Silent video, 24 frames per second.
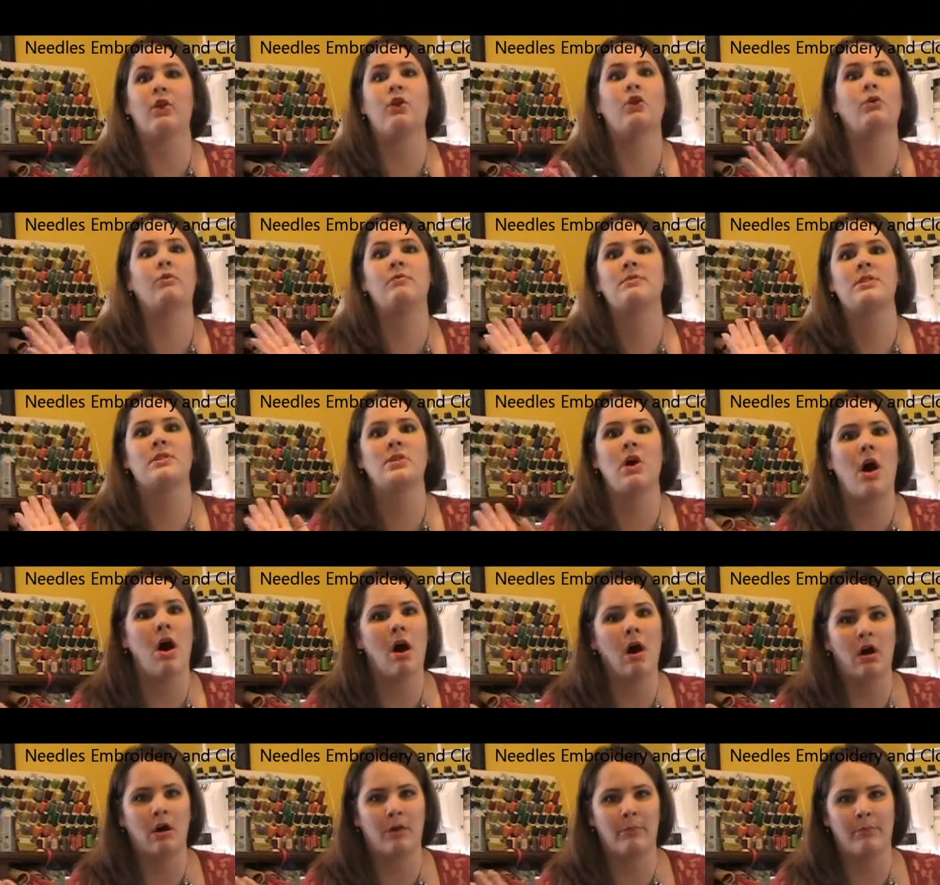little
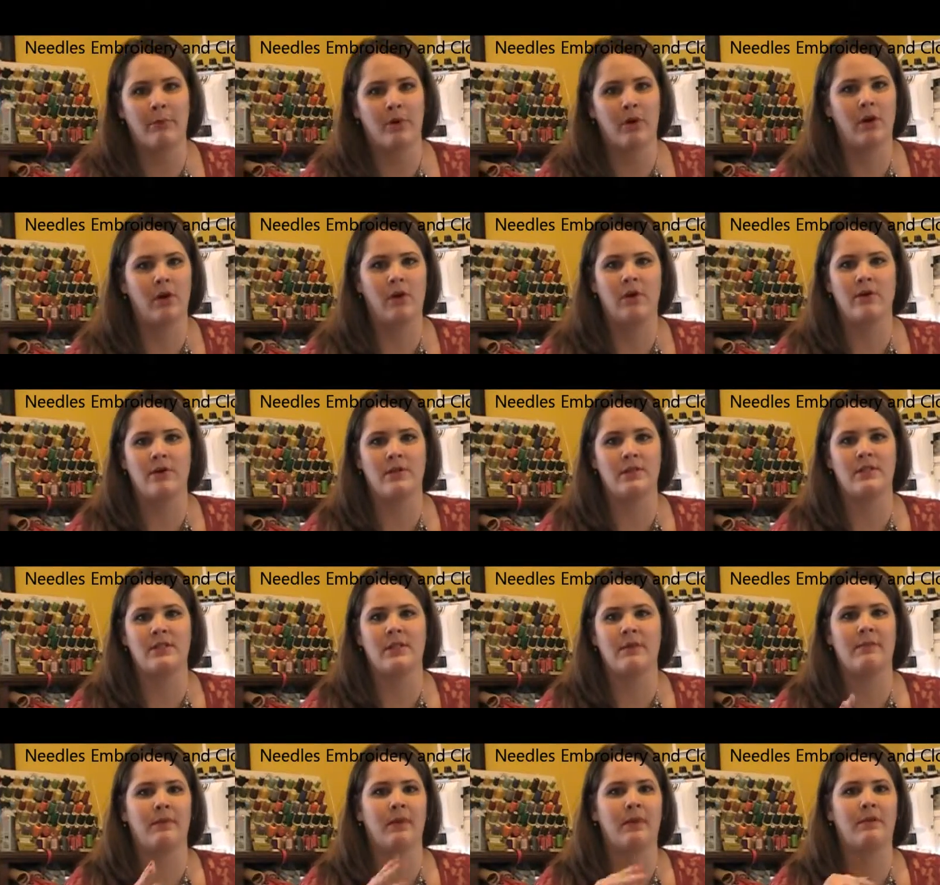songbird or
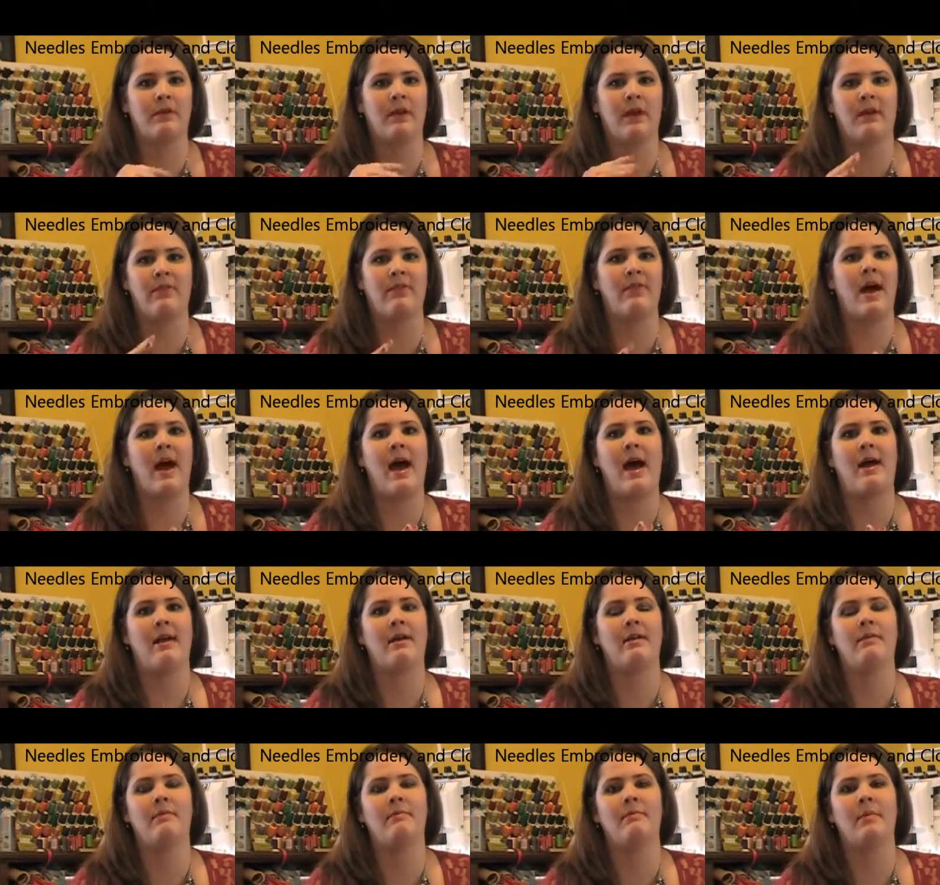something like
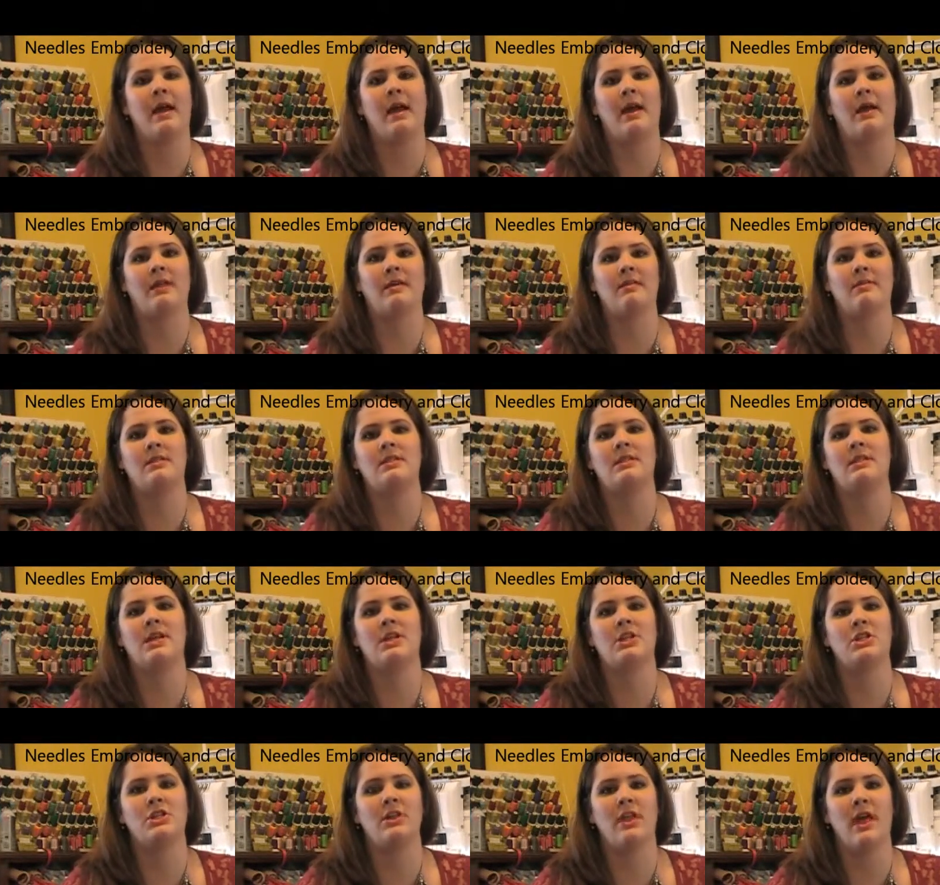that. May
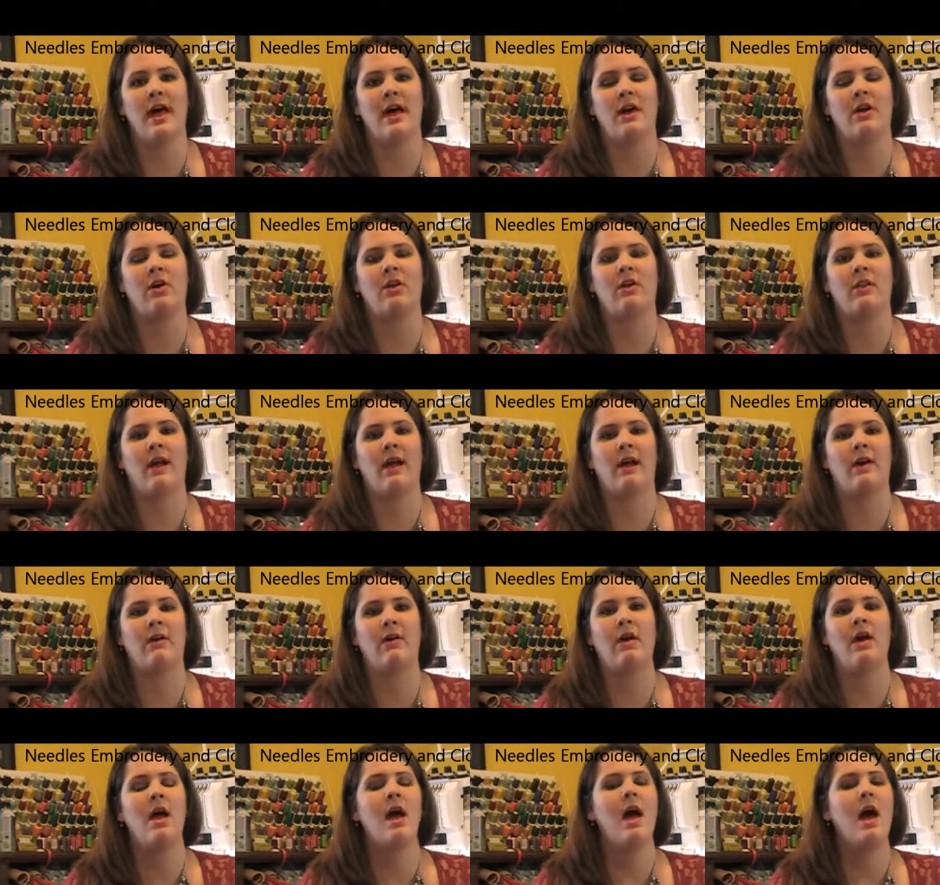stitch that all
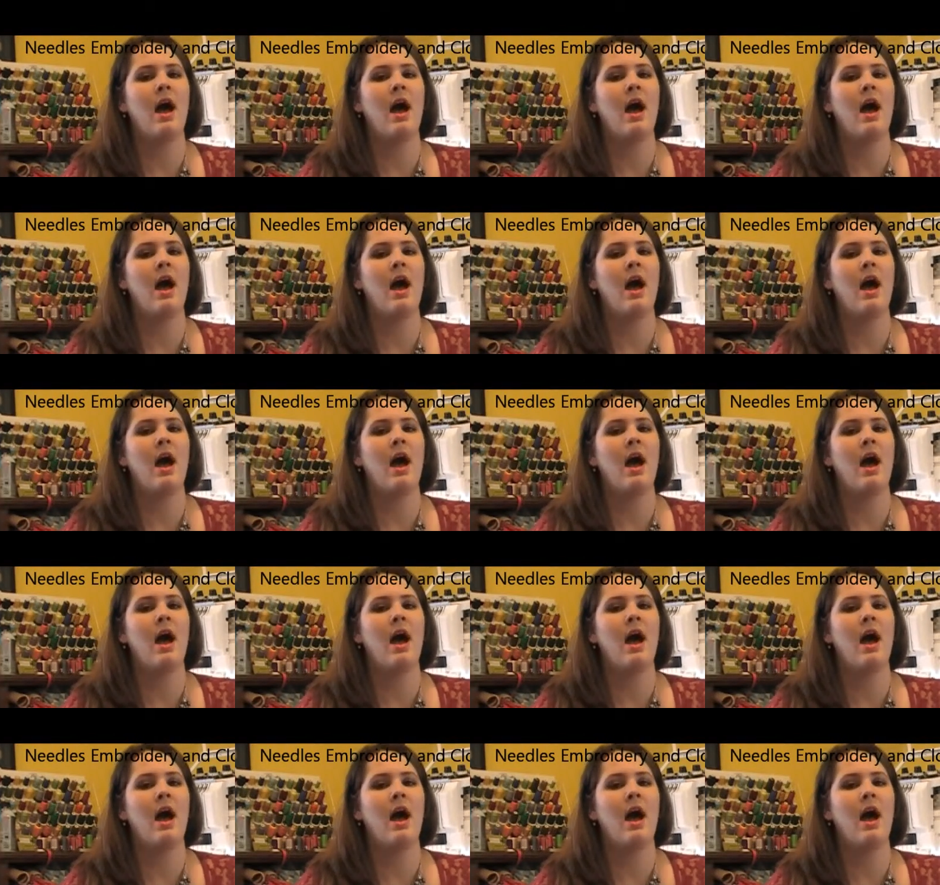out.